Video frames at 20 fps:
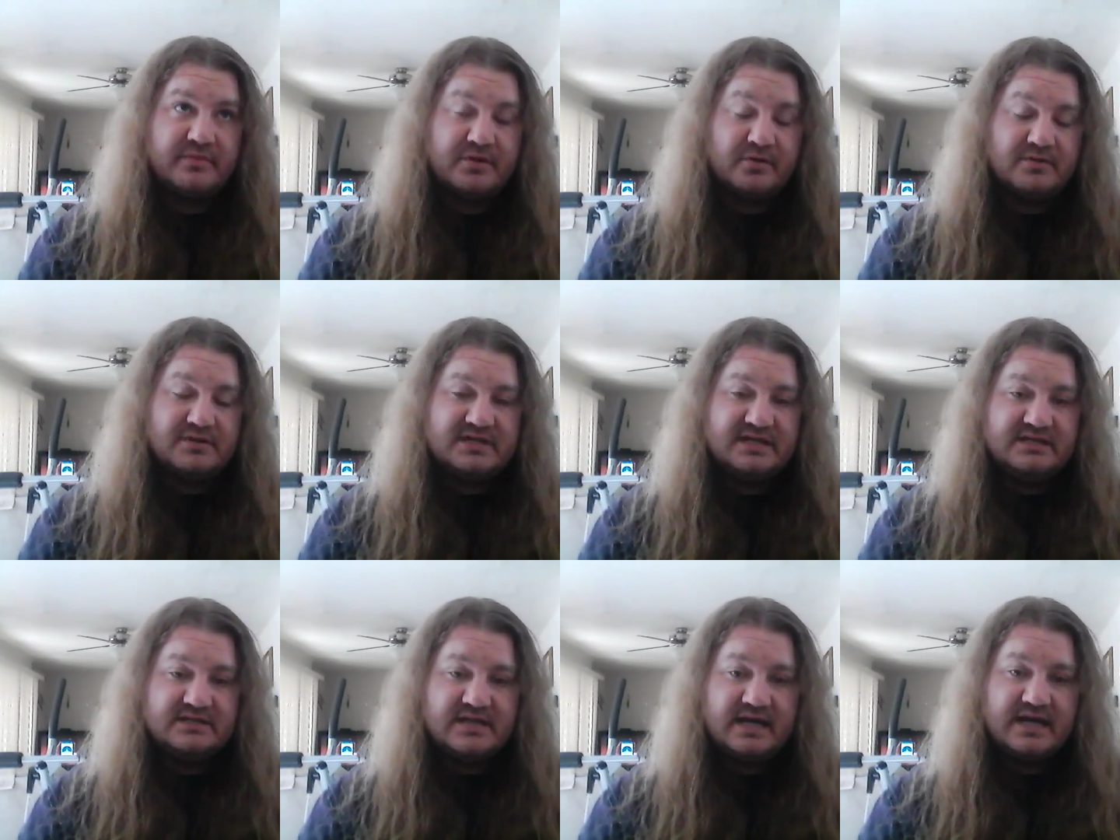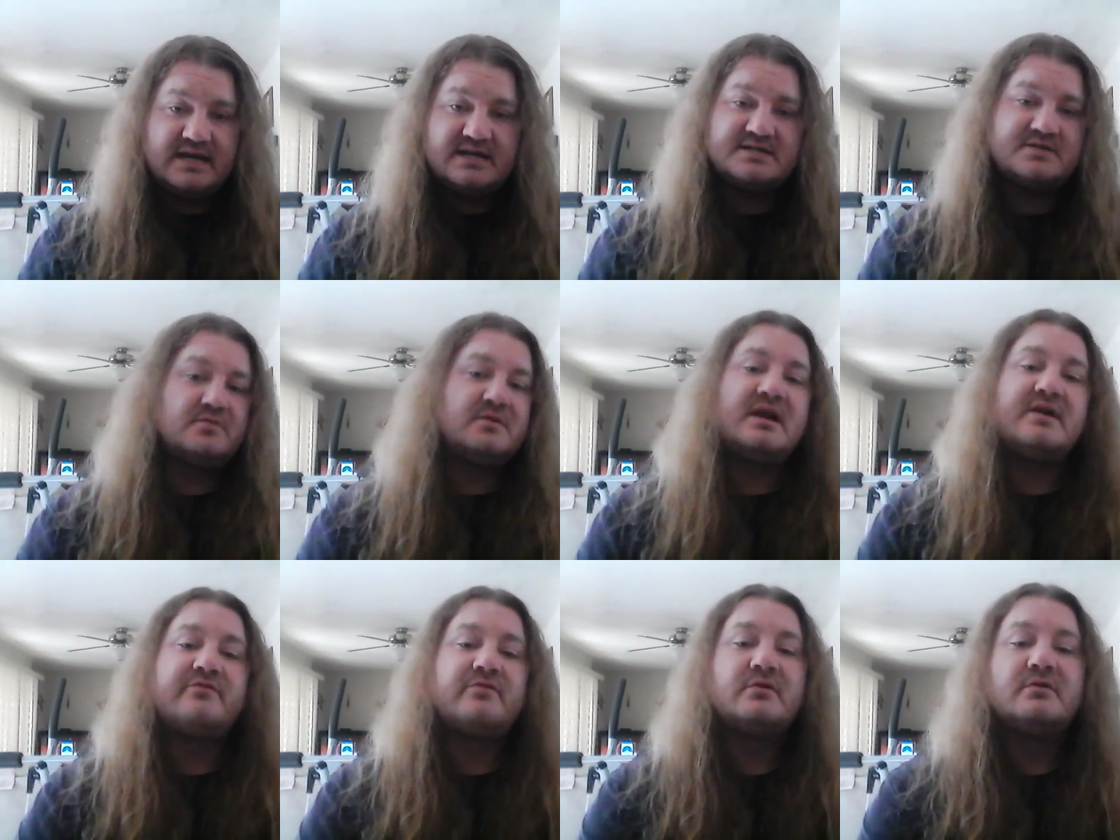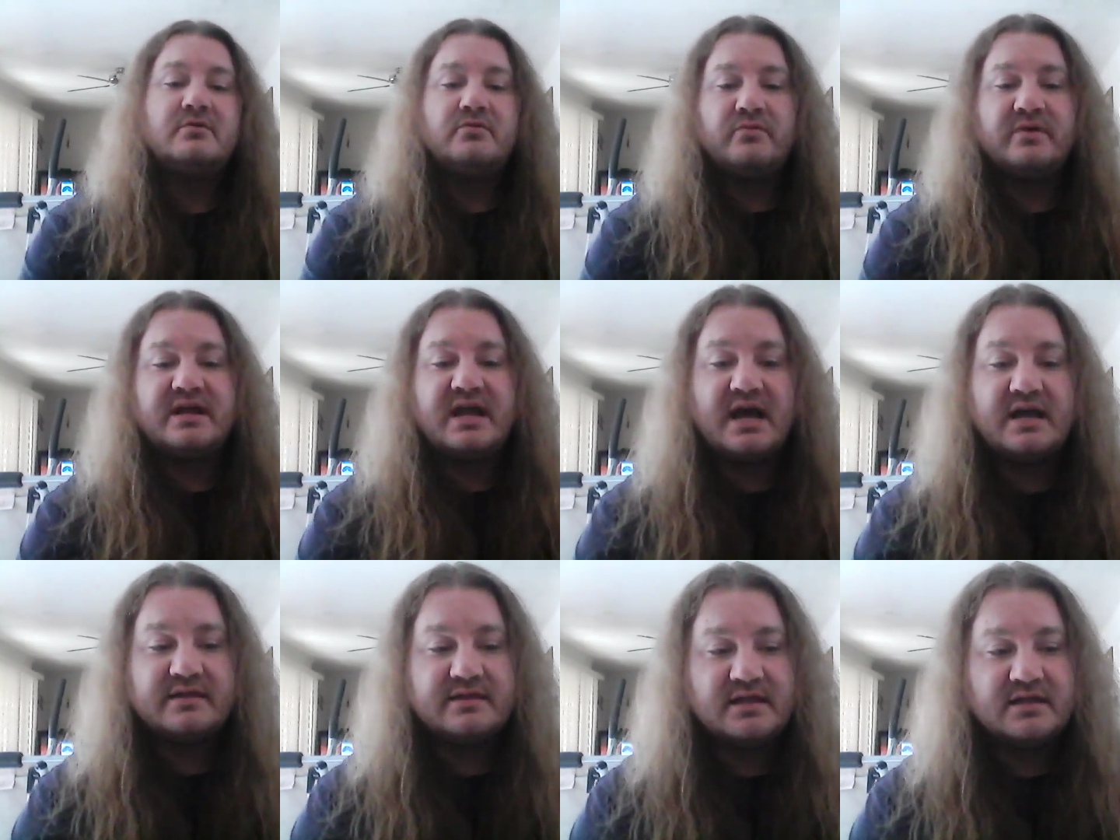13 days or whatever, we
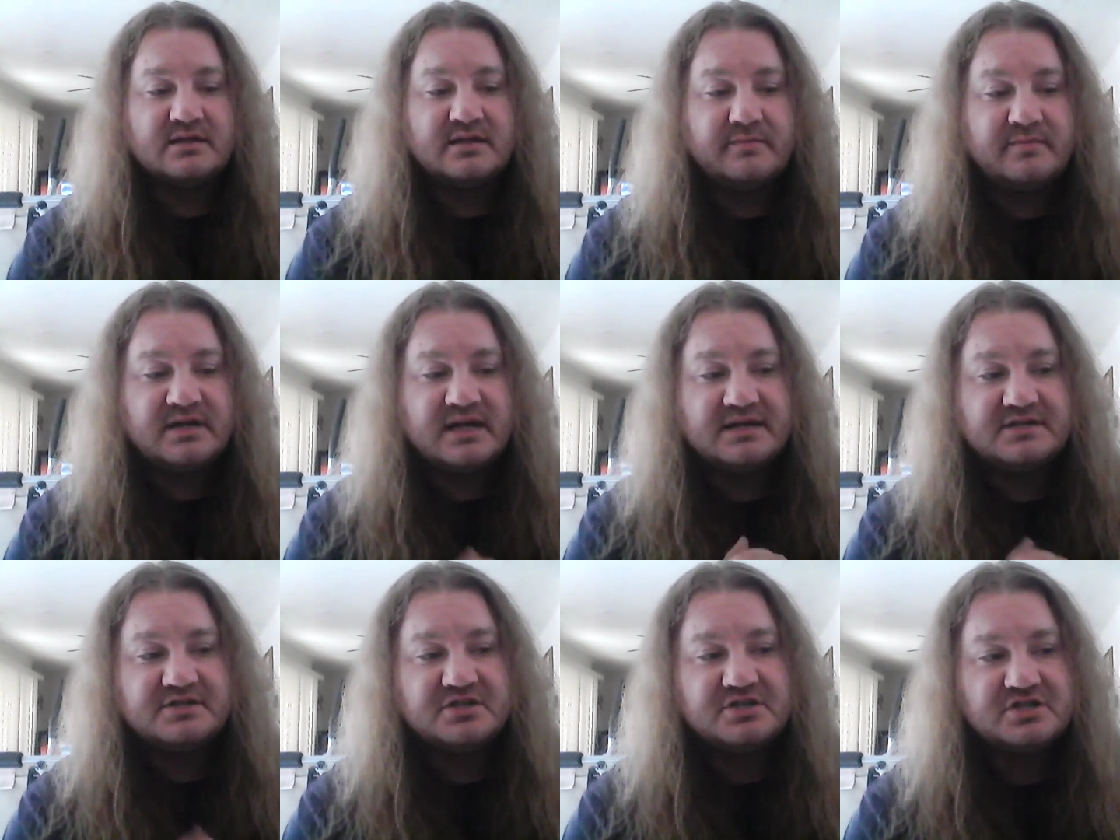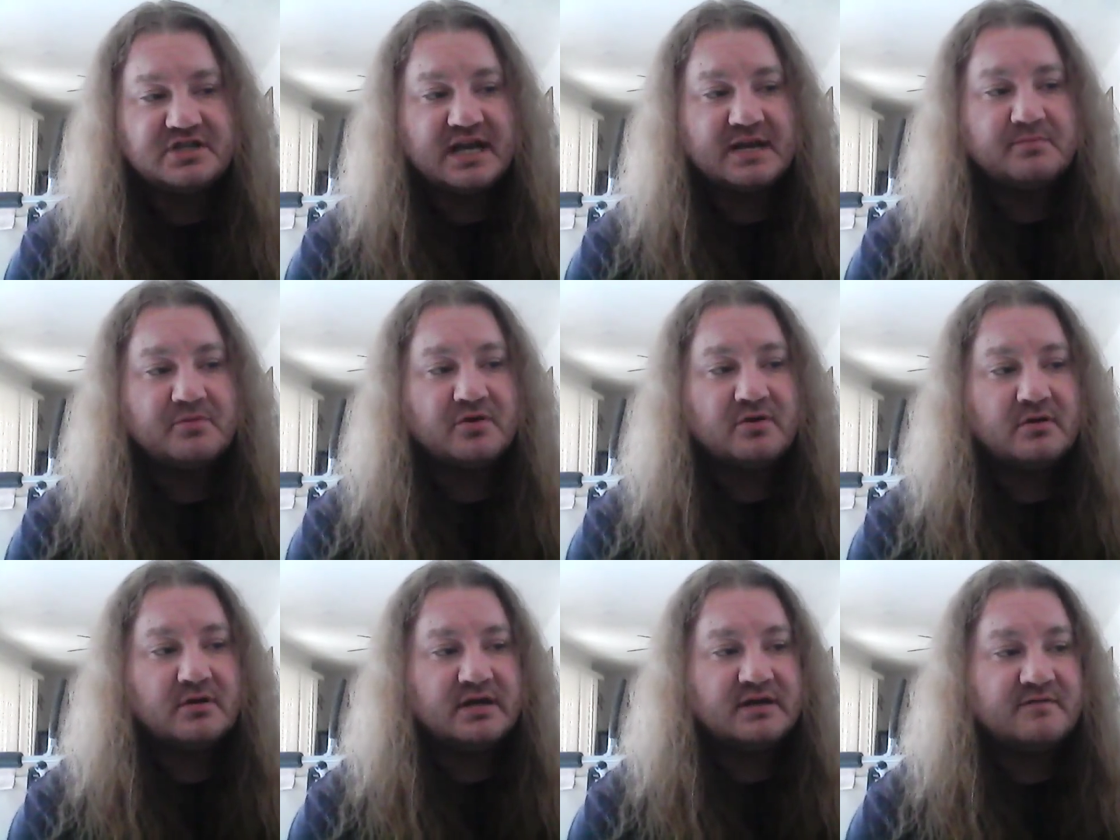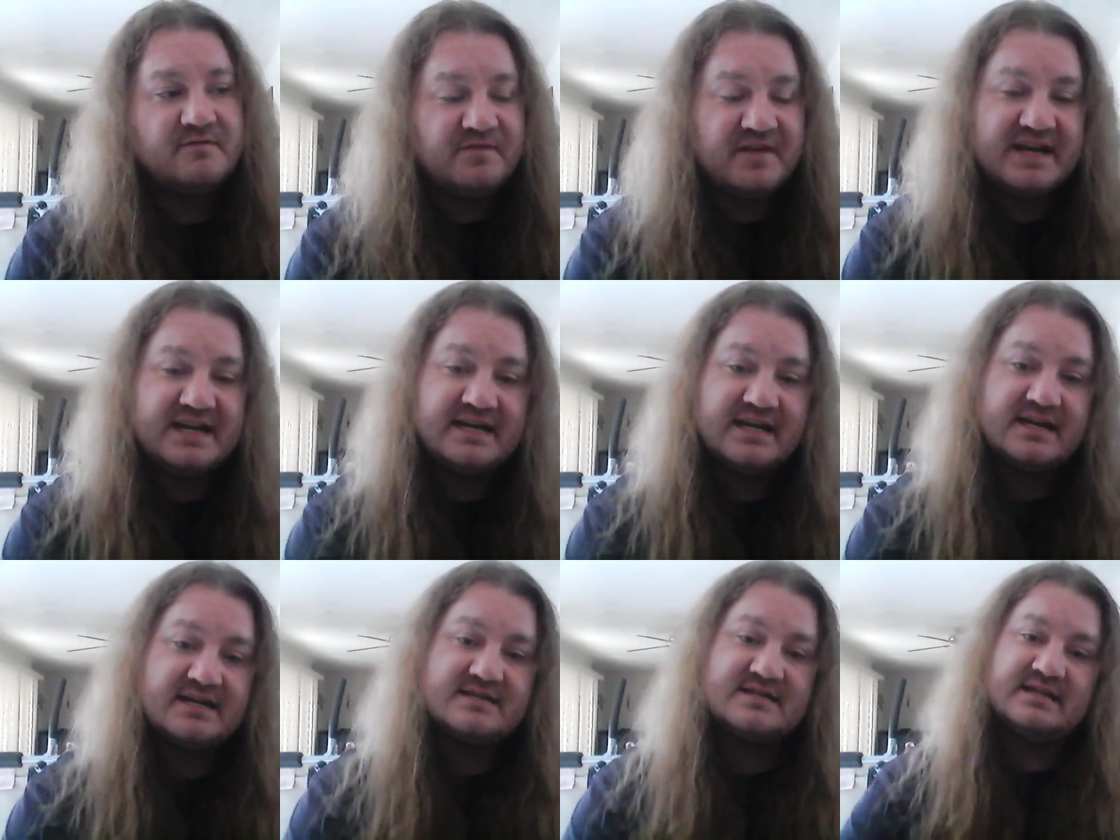got the Elimination Chamber in
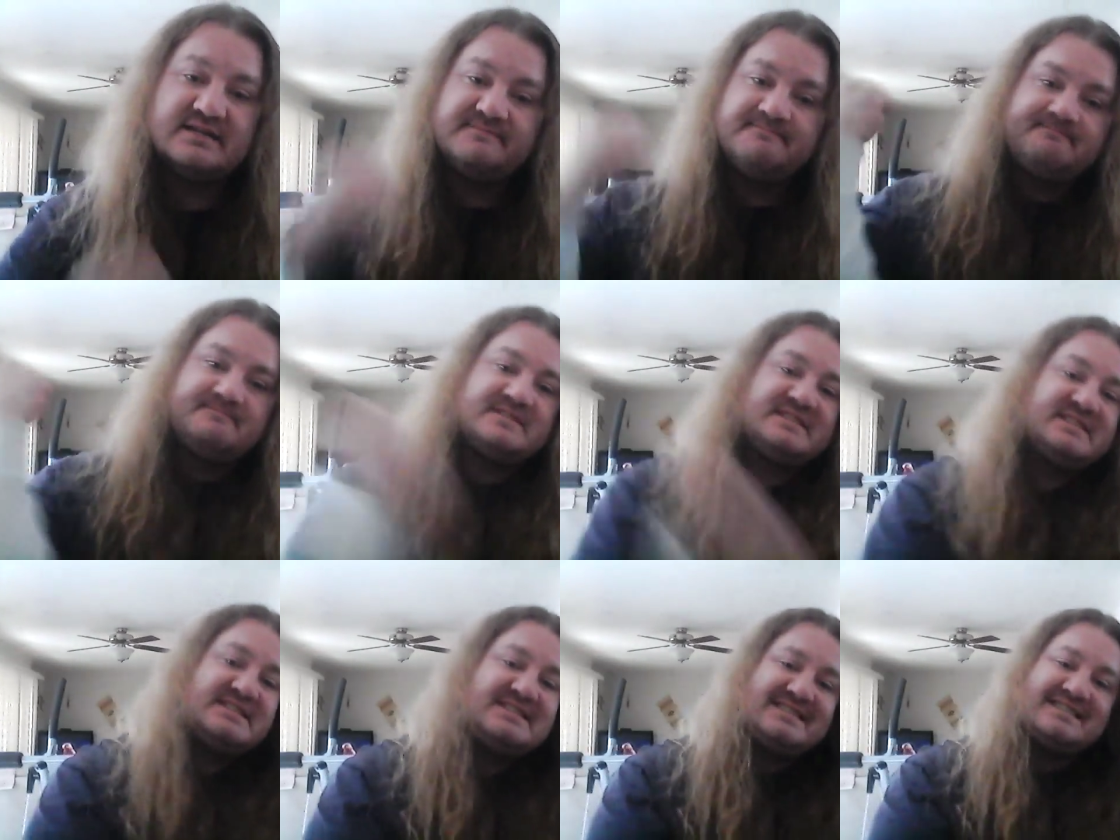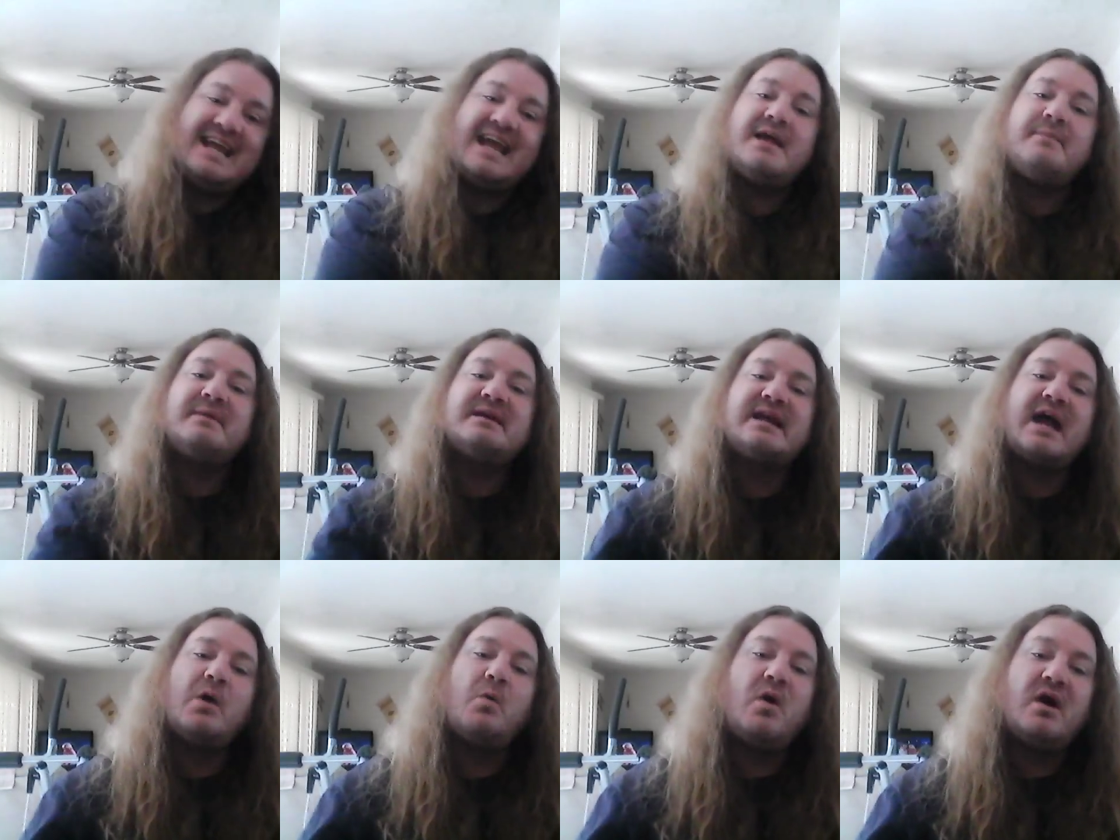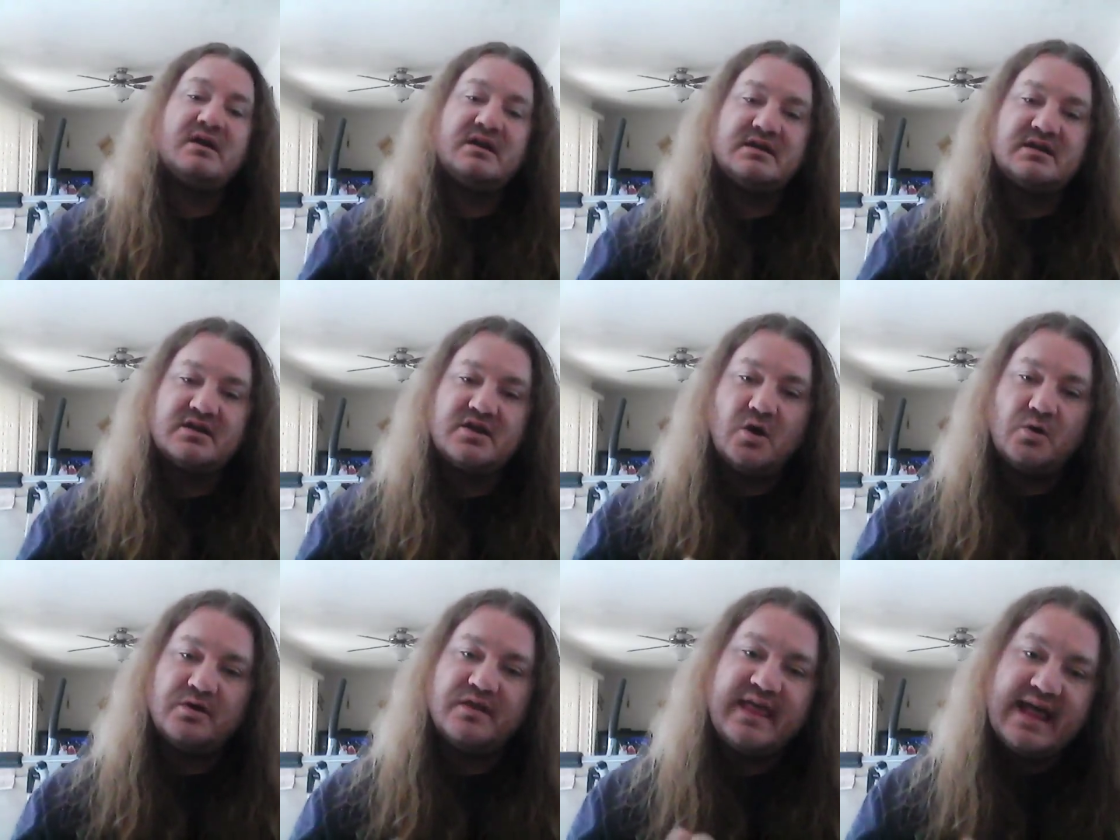Phoenix, and damn it, I wanted
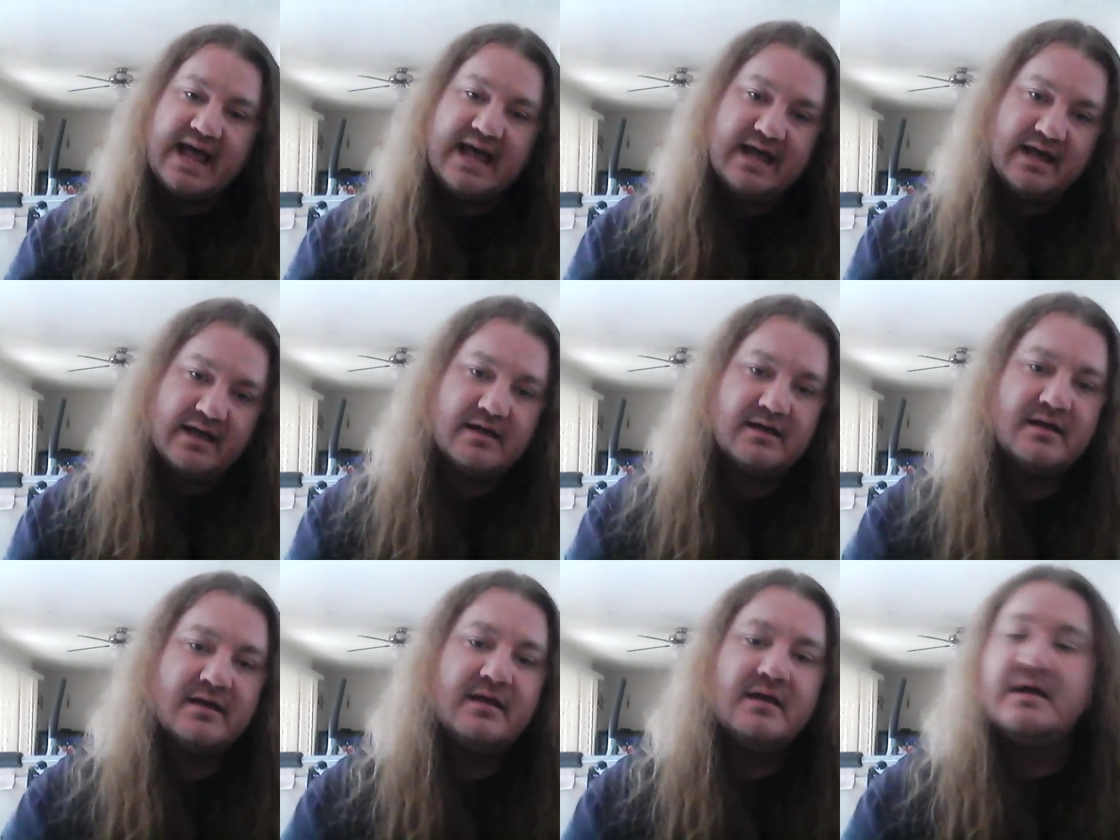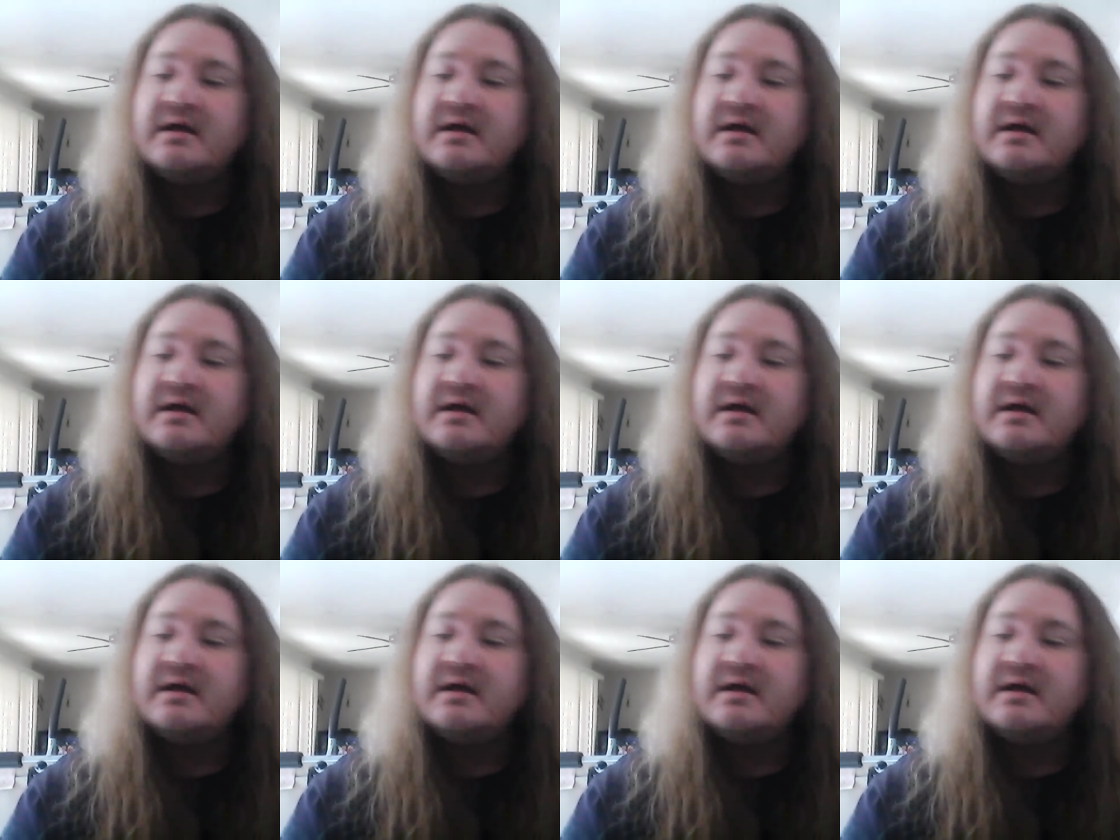to go to that.